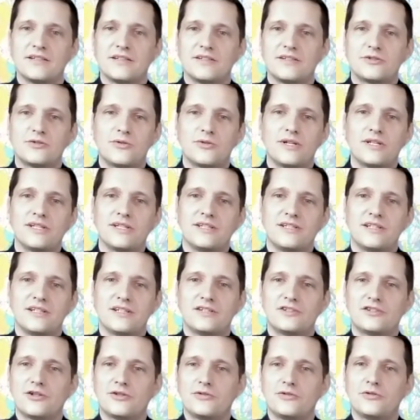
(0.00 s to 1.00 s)
So already here,
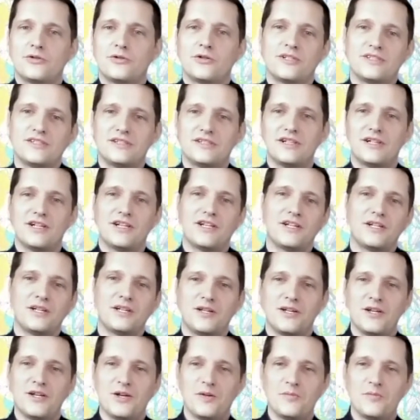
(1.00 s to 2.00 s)
Joe, you can see the link
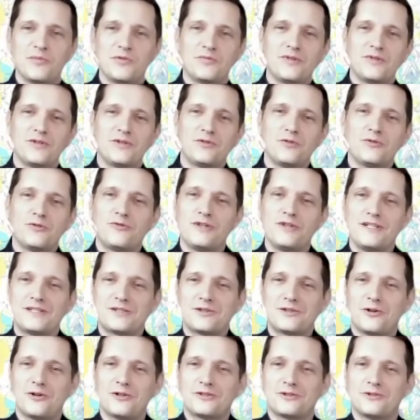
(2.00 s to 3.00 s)
between two fields
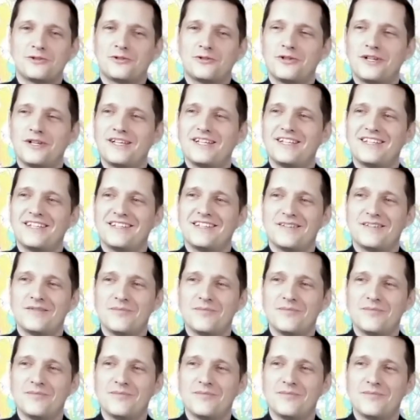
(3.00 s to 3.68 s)
also already